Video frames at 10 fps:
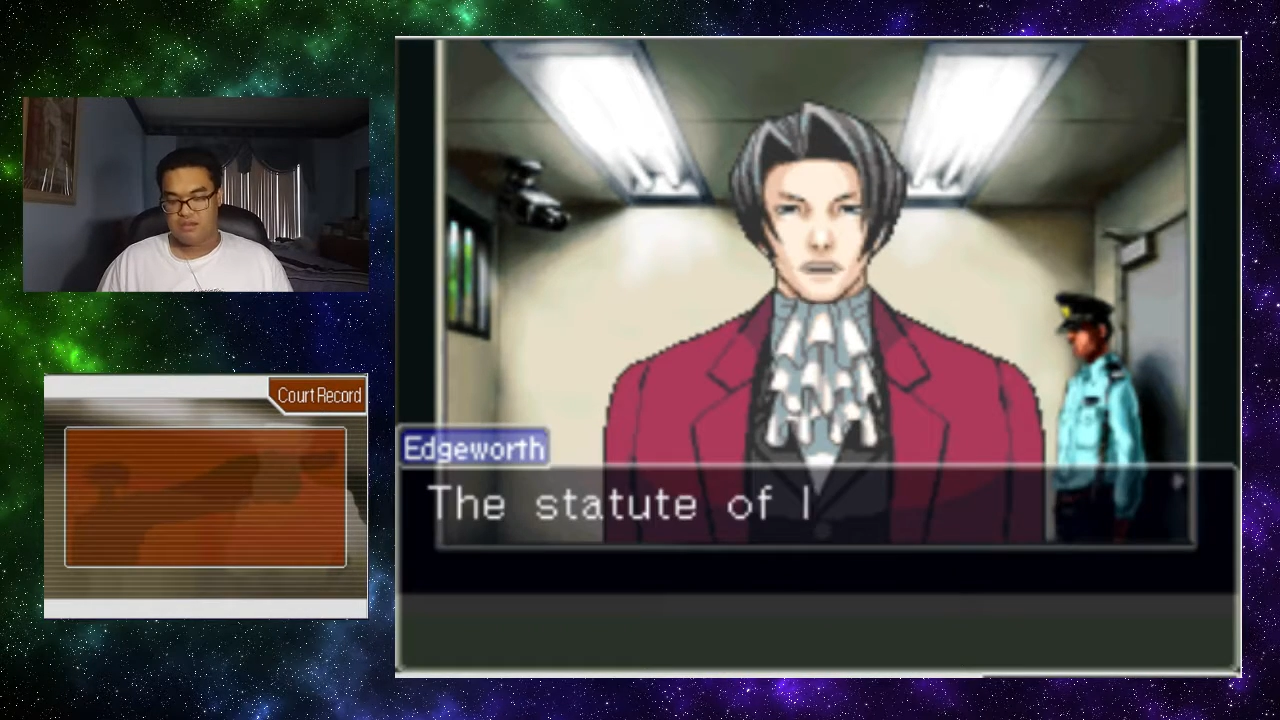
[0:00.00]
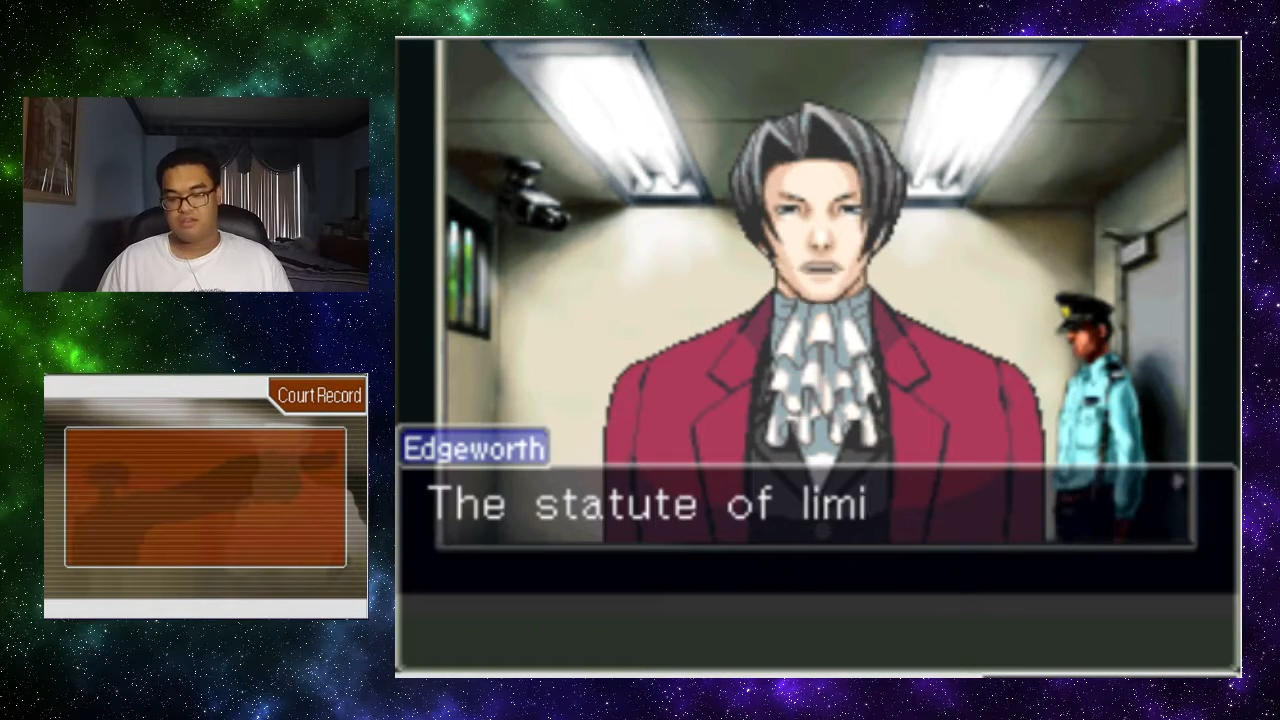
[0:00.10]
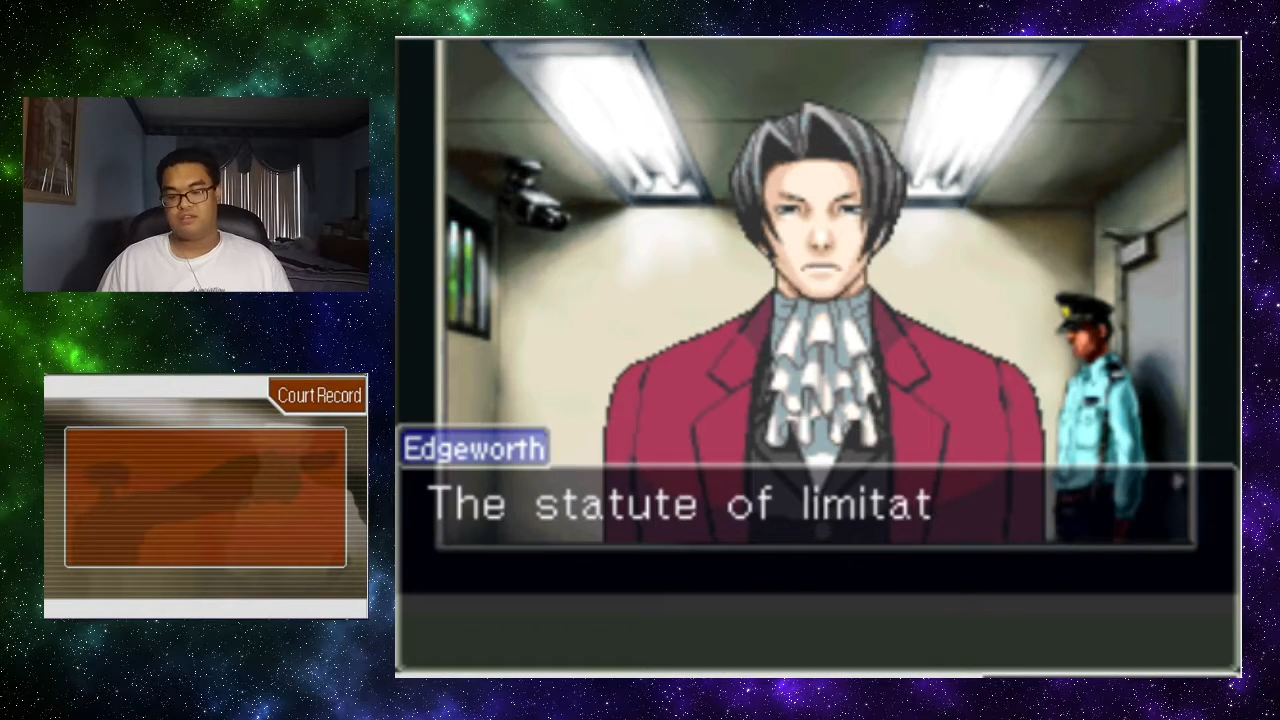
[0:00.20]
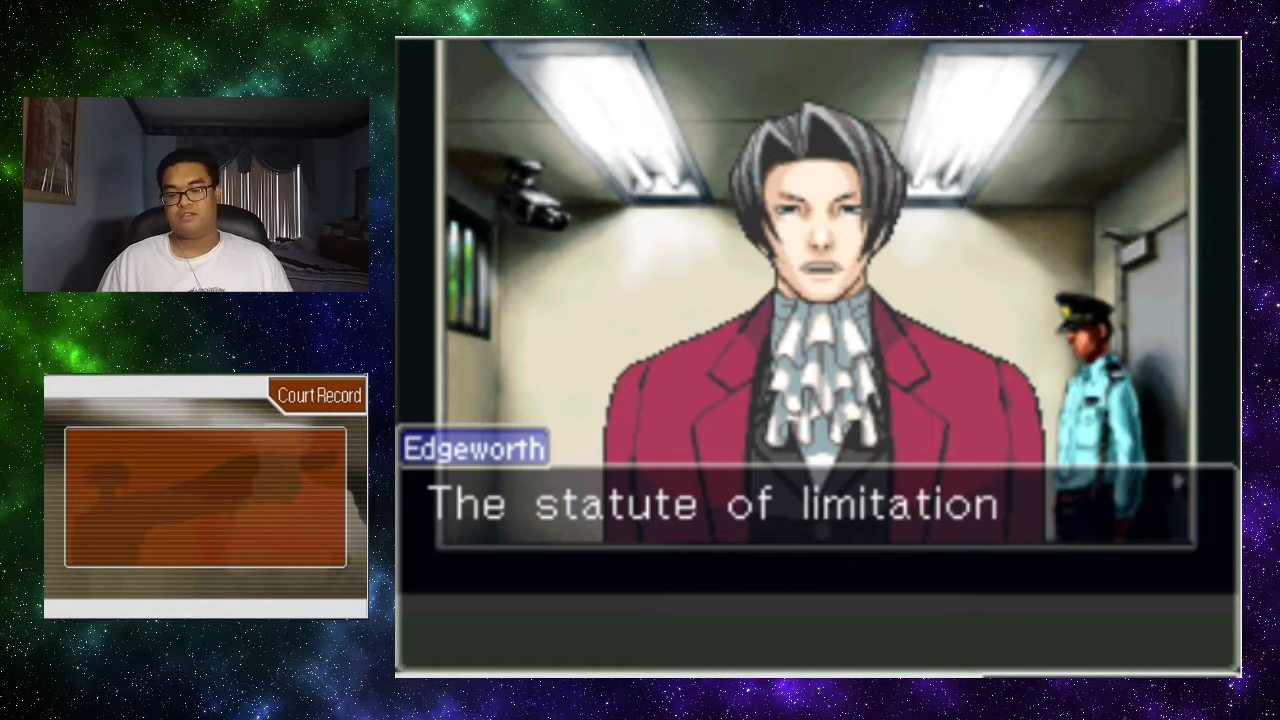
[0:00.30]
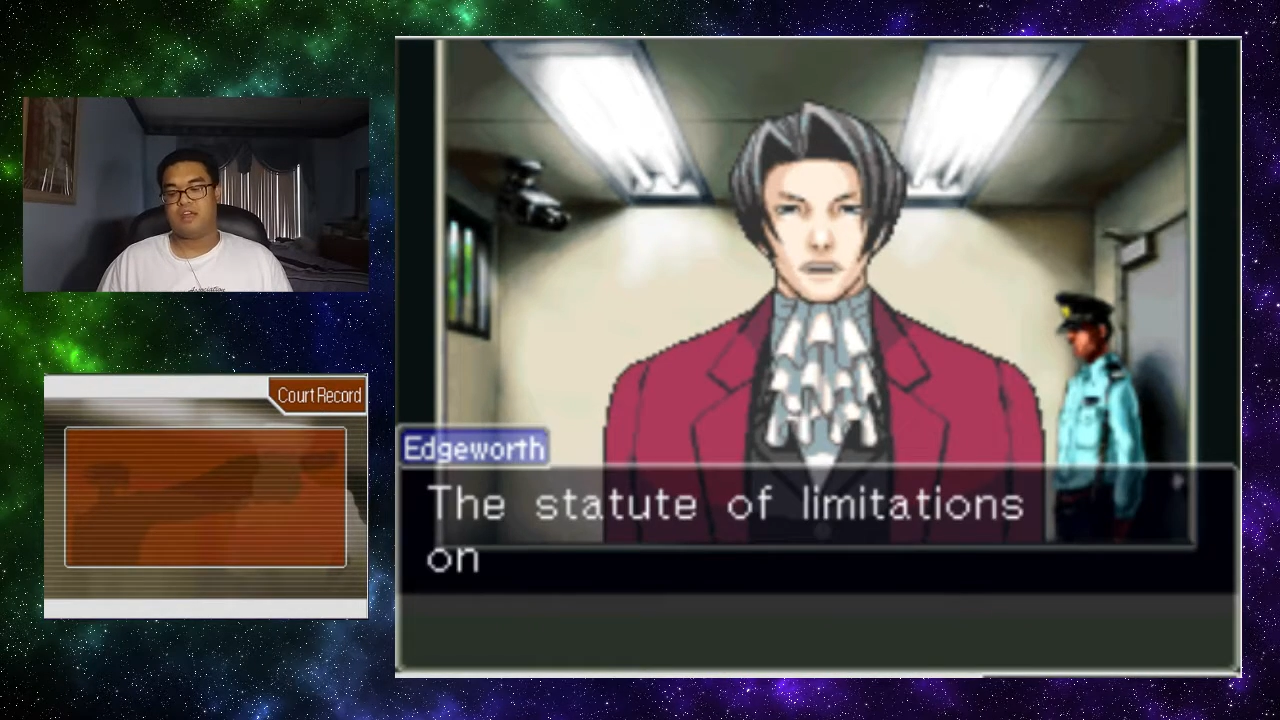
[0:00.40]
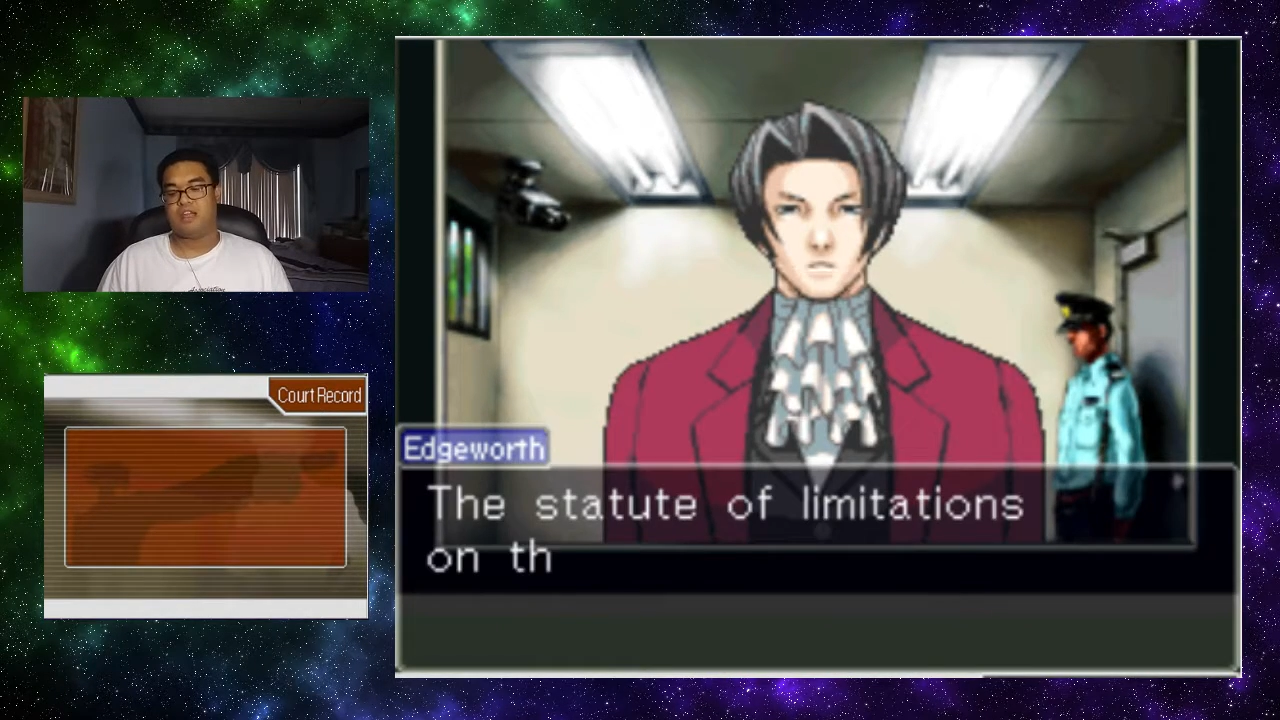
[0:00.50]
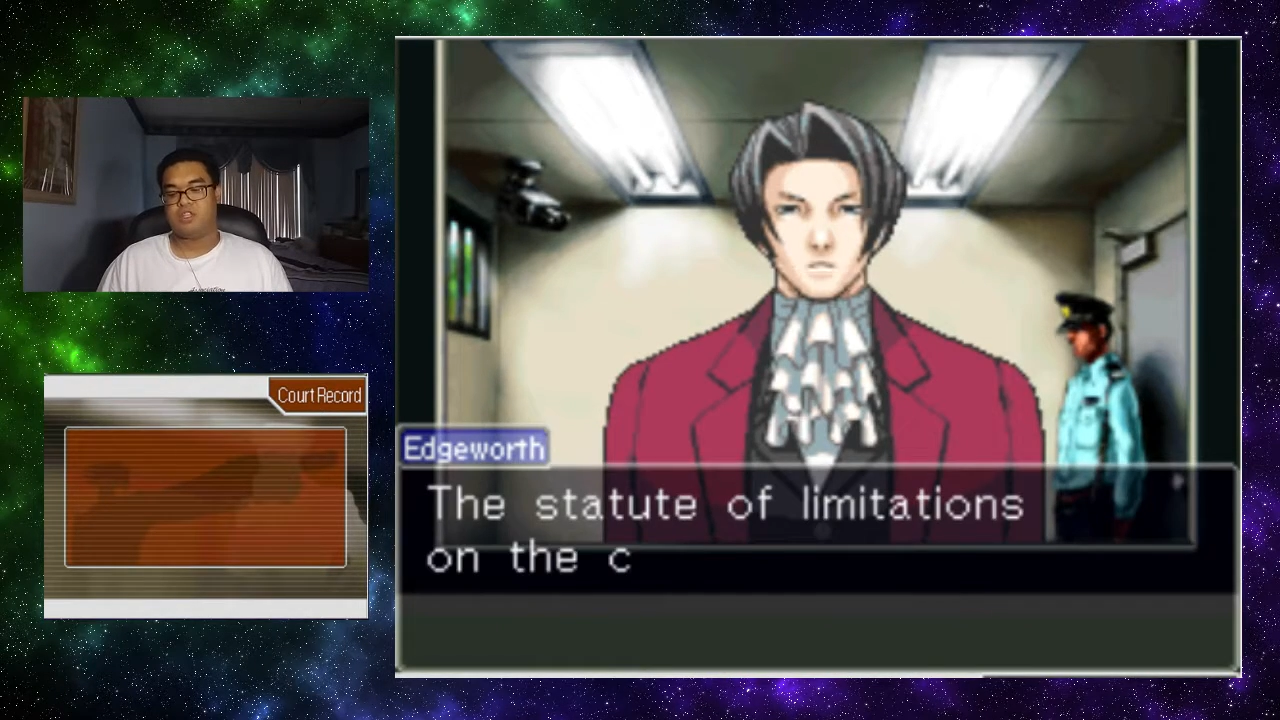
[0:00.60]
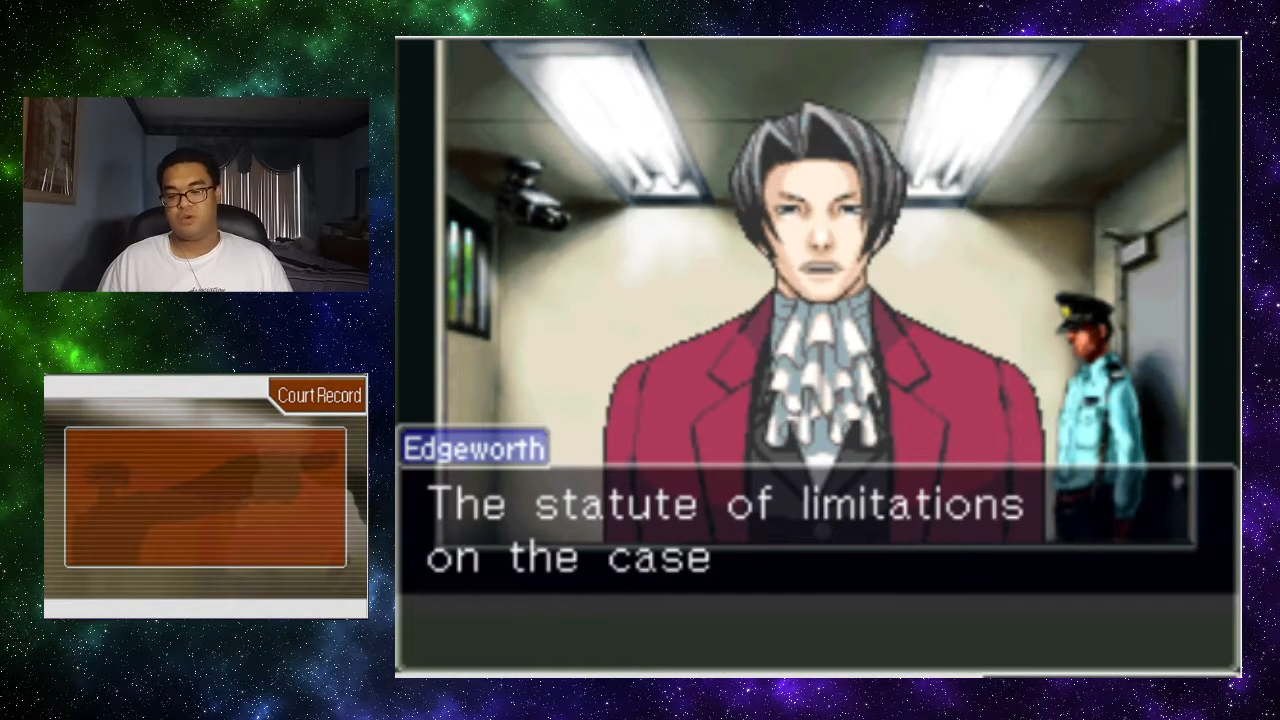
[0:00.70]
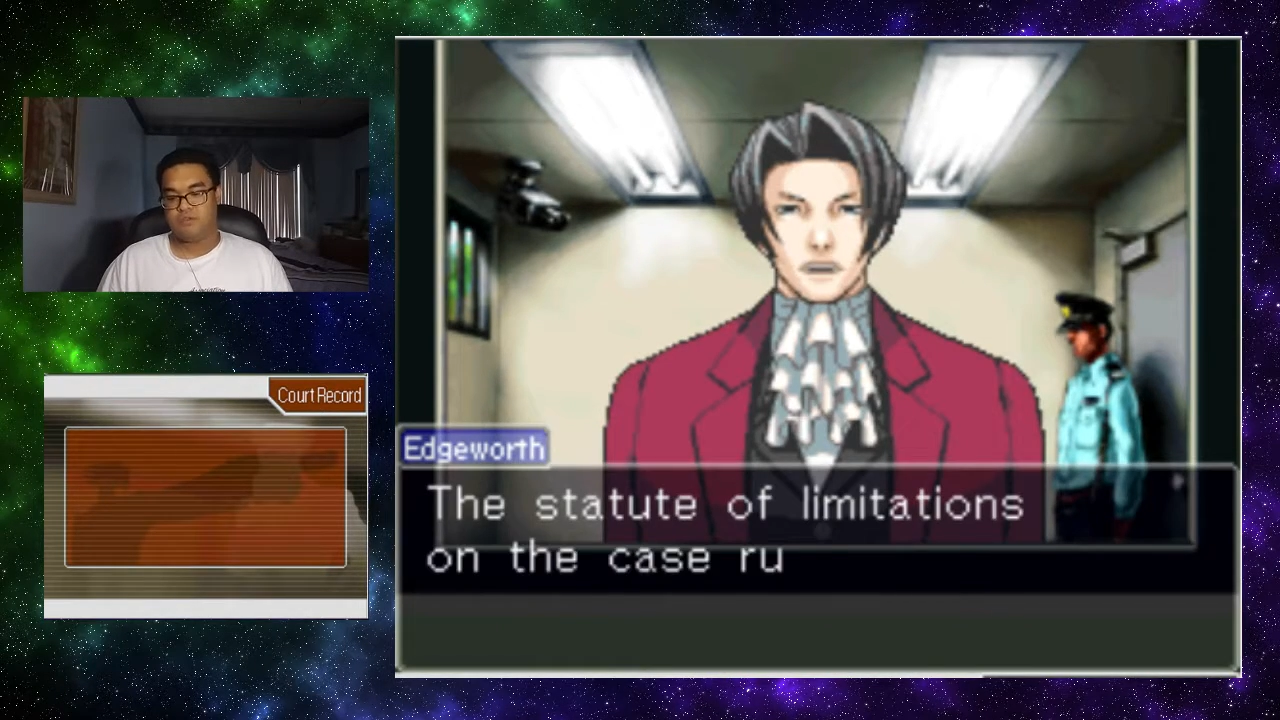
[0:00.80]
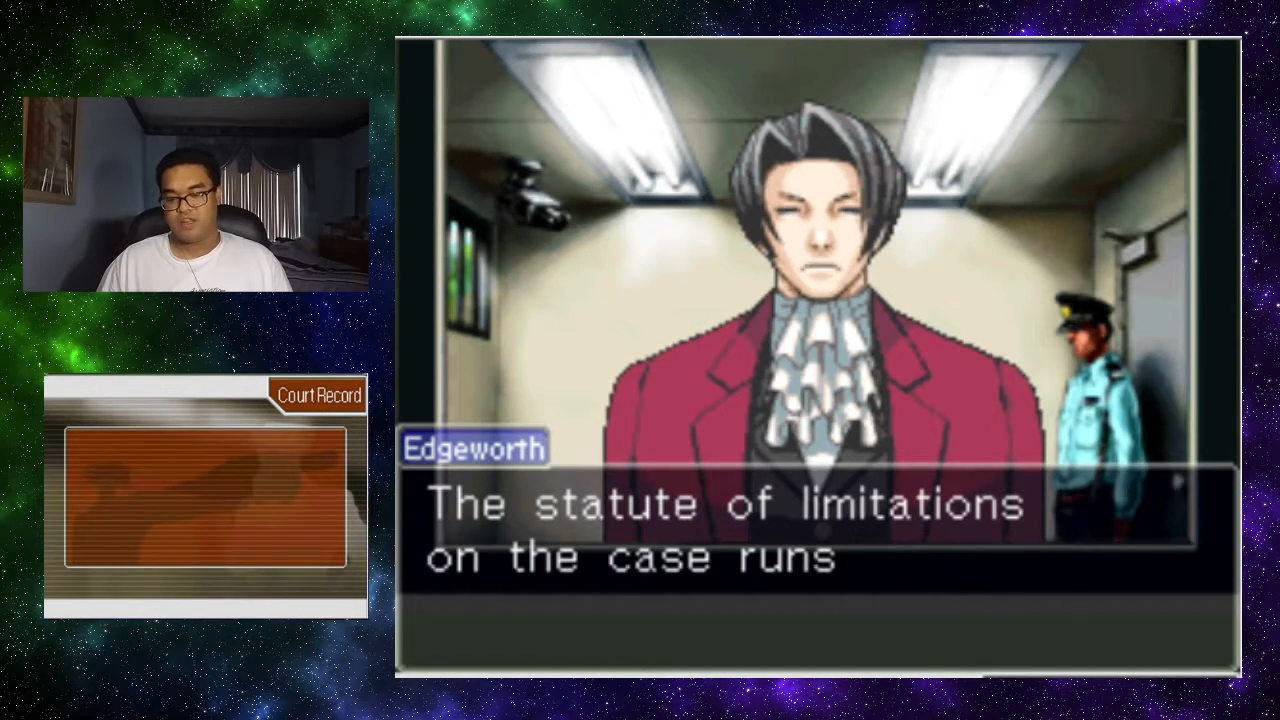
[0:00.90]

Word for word: The statute of